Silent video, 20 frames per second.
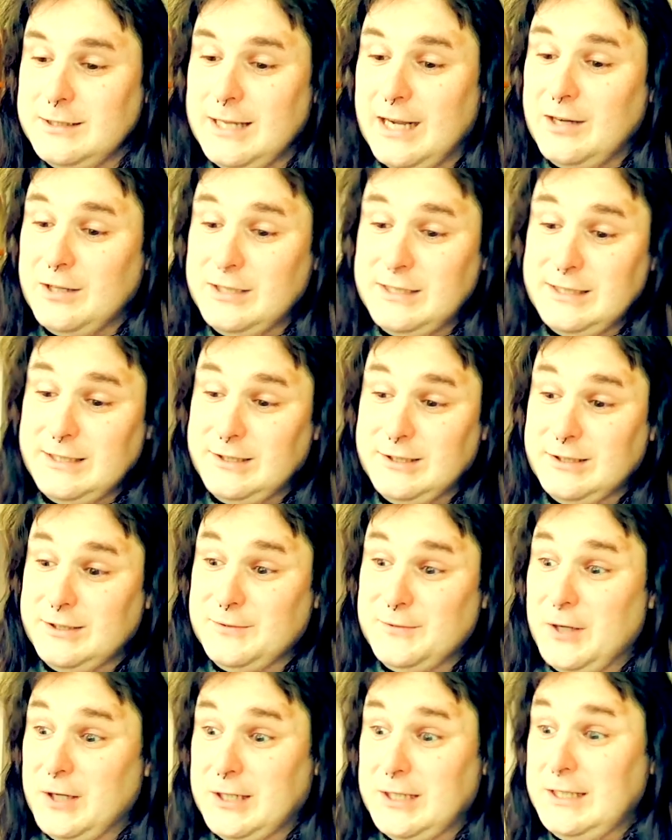Now he's just
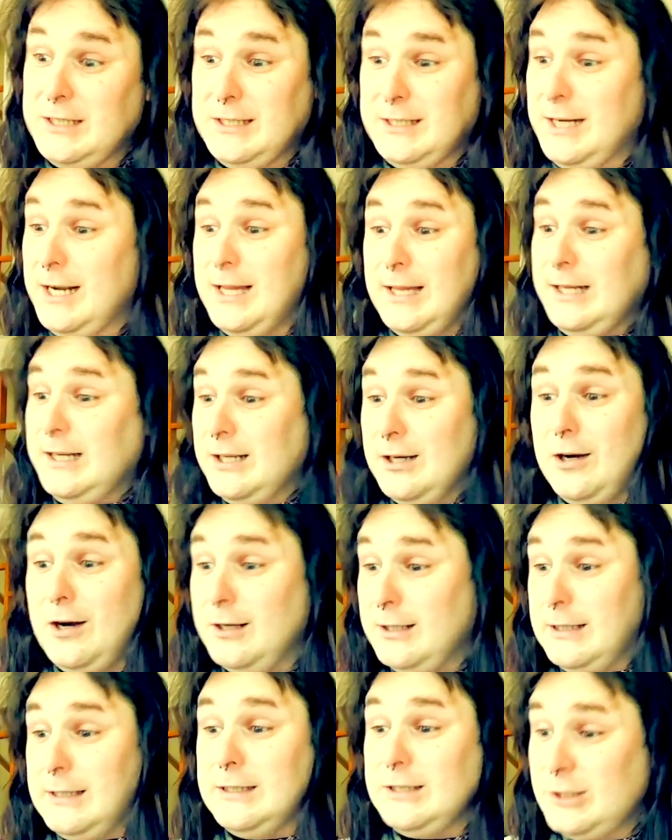fucking getting it
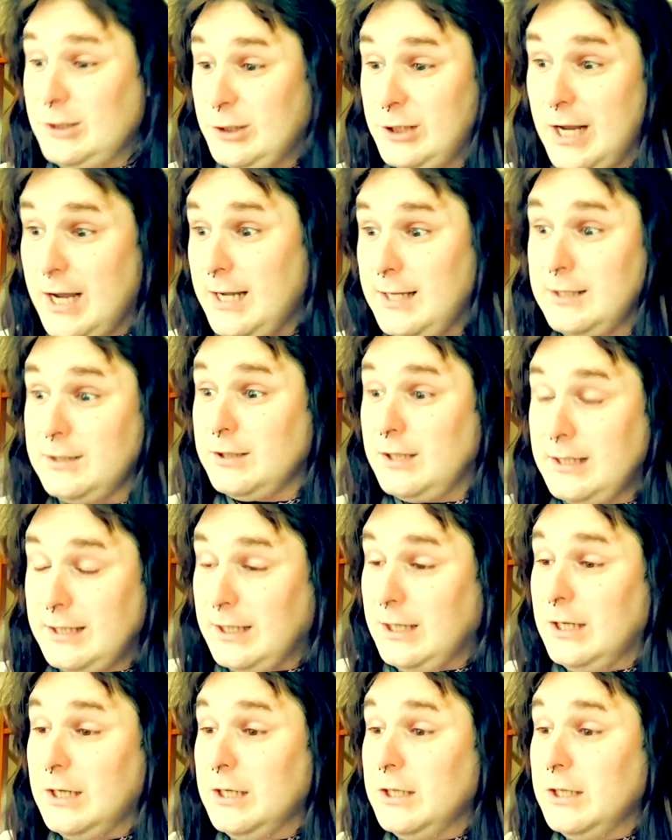on his chest, like,